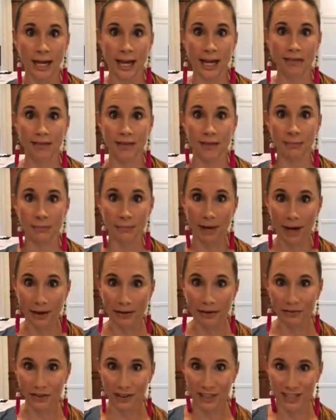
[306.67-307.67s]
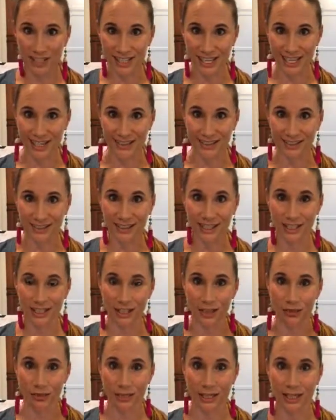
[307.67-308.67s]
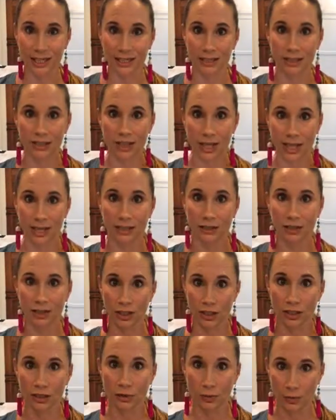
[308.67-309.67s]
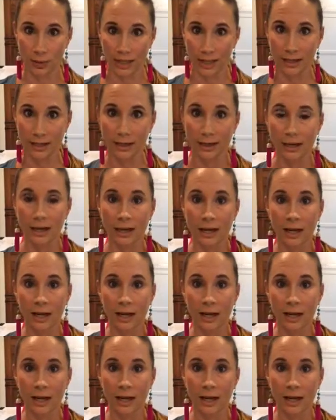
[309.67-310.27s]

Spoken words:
And the amount of your containers that you eat change each week.